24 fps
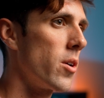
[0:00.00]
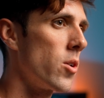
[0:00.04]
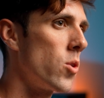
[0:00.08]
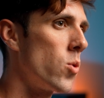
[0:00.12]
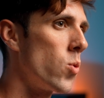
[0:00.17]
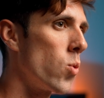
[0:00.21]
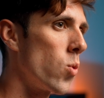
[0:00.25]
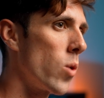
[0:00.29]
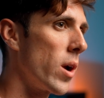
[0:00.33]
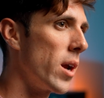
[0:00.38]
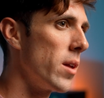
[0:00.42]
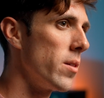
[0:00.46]

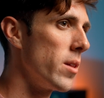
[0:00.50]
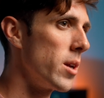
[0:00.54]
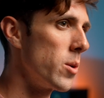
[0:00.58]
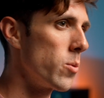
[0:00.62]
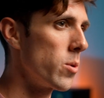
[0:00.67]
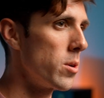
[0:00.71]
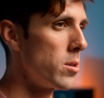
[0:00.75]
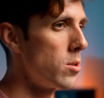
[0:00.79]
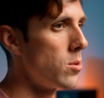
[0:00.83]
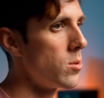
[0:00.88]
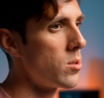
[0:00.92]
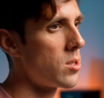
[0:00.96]
greatly
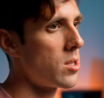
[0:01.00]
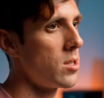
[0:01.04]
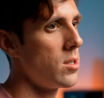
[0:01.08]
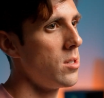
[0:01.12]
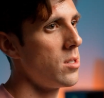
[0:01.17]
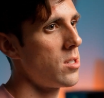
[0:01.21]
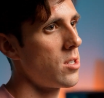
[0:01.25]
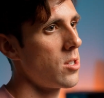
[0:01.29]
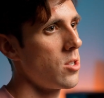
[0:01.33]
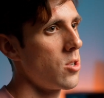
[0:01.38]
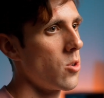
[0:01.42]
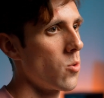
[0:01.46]

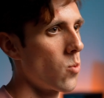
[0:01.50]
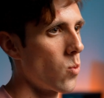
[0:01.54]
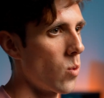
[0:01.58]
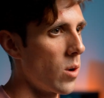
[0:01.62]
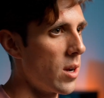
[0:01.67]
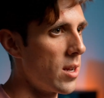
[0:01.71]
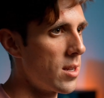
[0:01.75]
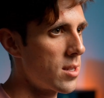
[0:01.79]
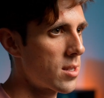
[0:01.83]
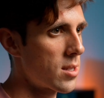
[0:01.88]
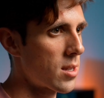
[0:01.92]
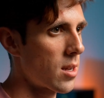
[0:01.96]
reduces your
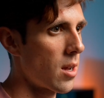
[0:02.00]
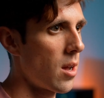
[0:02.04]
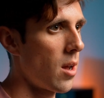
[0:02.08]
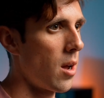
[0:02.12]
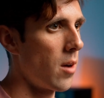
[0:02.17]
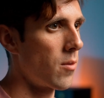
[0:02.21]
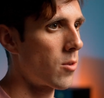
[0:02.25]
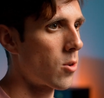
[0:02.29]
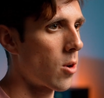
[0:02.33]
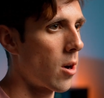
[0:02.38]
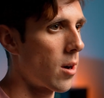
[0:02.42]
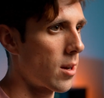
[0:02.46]
risk
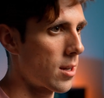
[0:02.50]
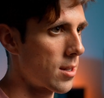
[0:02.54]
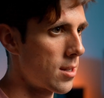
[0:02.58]
of chronic